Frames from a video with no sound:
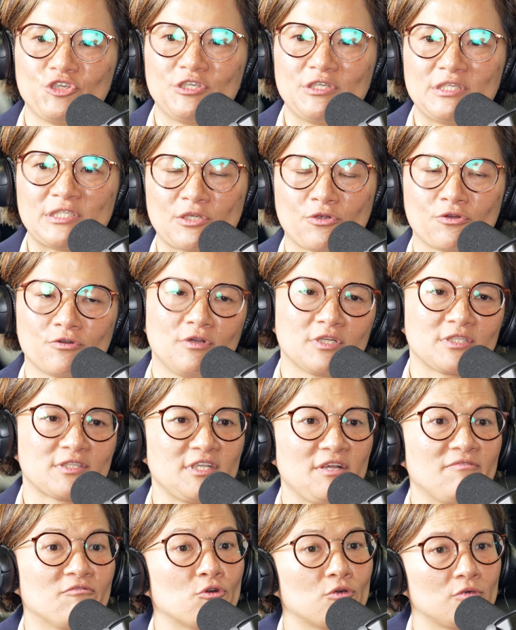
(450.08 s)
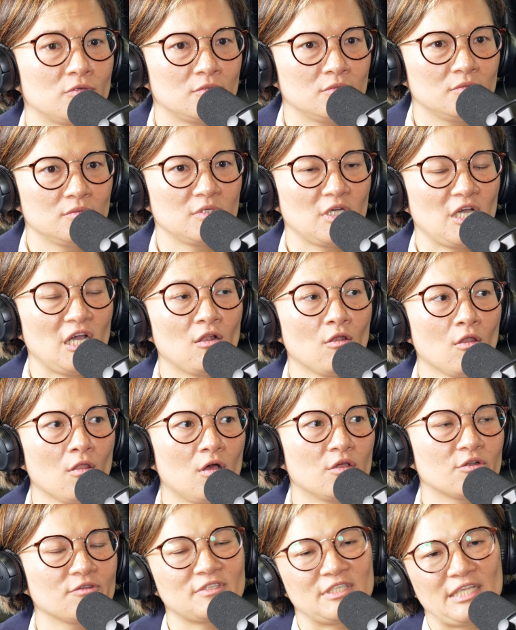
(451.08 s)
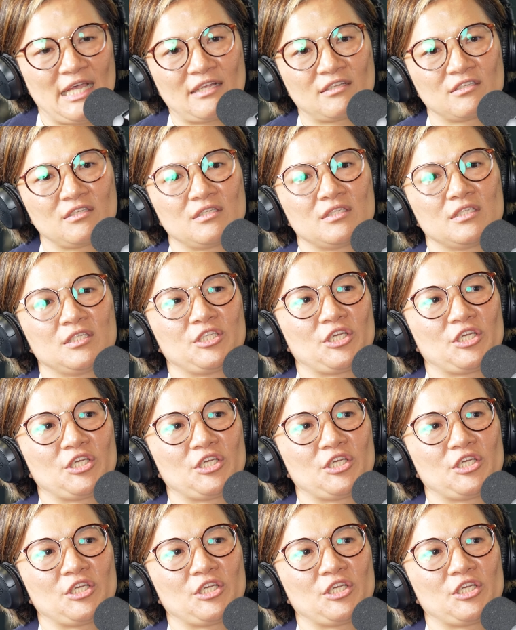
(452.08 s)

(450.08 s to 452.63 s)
is across a lot of sectors,